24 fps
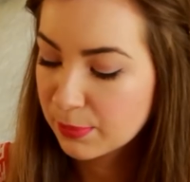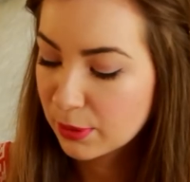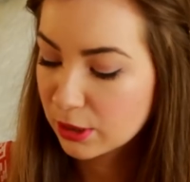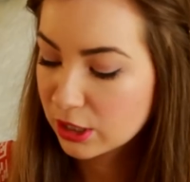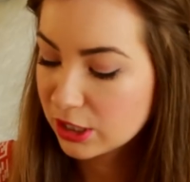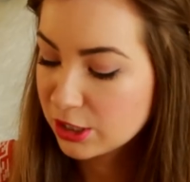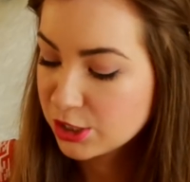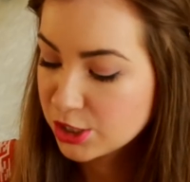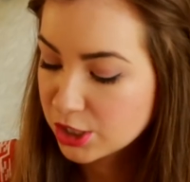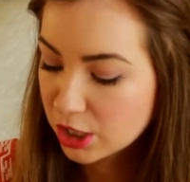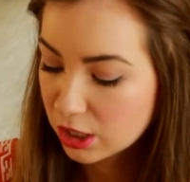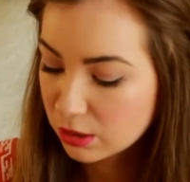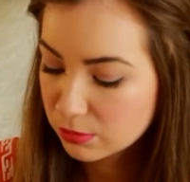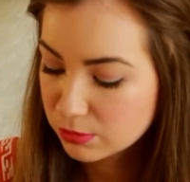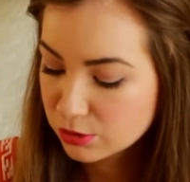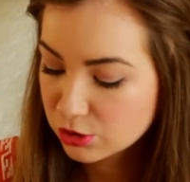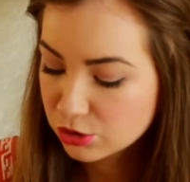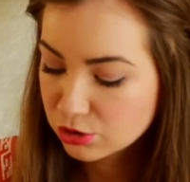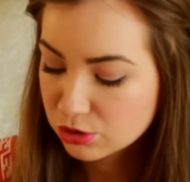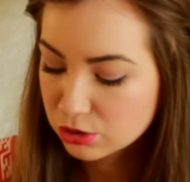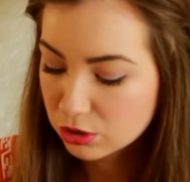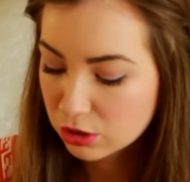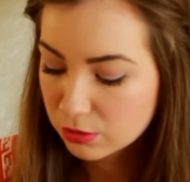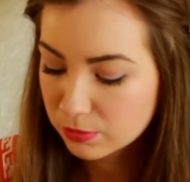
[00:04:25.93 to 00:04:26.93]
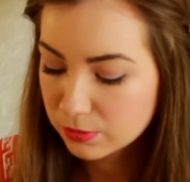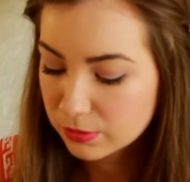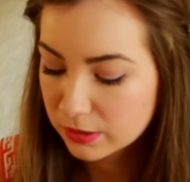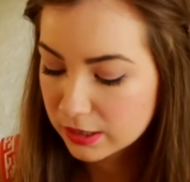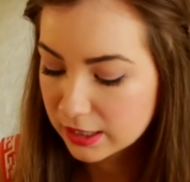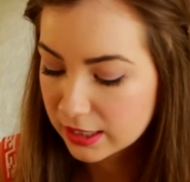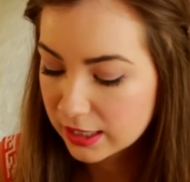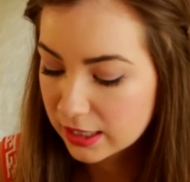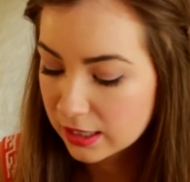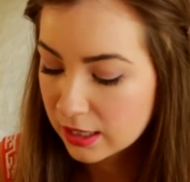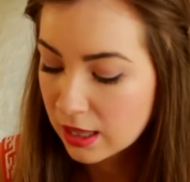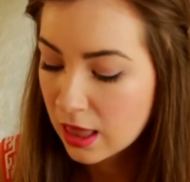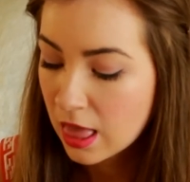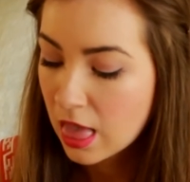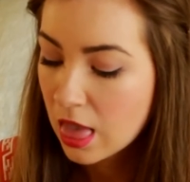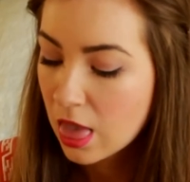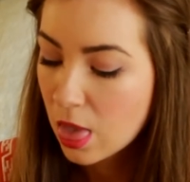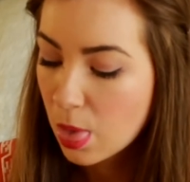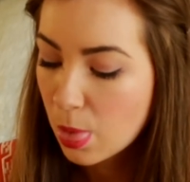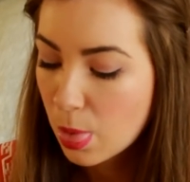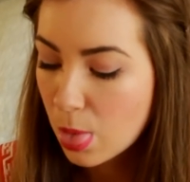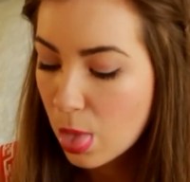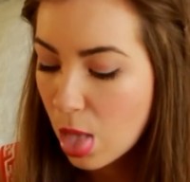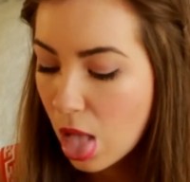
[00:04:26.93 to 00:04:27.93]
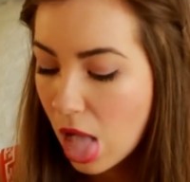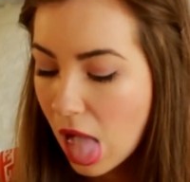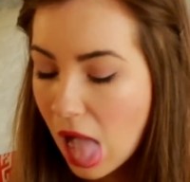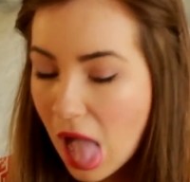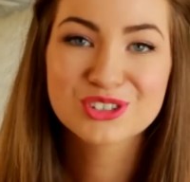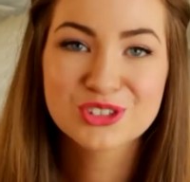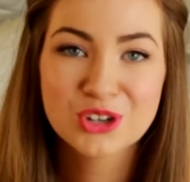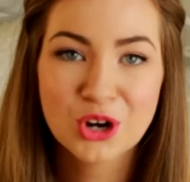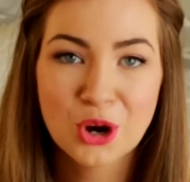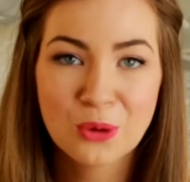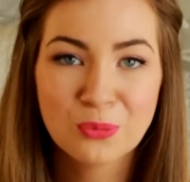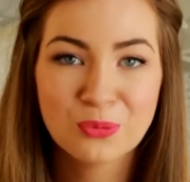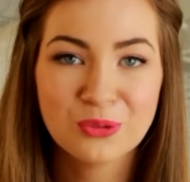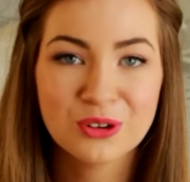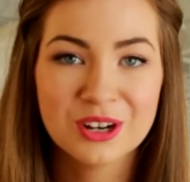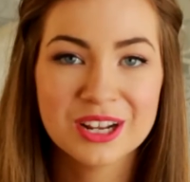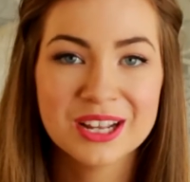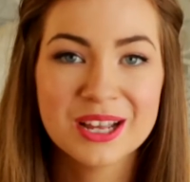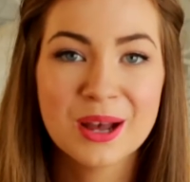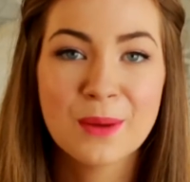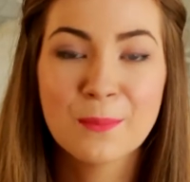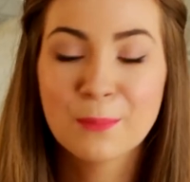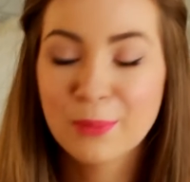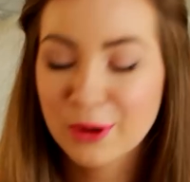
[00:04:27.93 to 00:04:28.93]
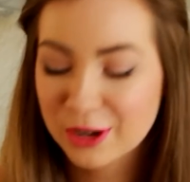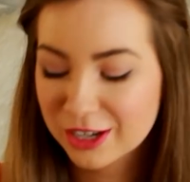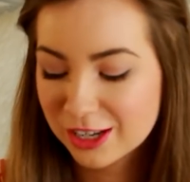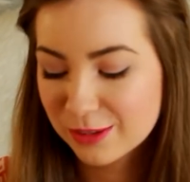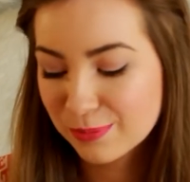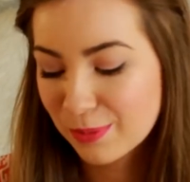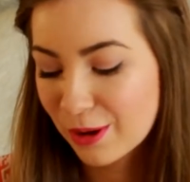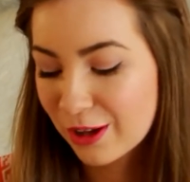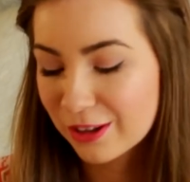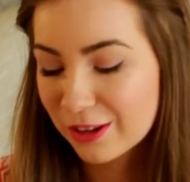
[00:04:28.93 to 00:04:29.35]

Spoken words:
the Body Shop Strawberry Body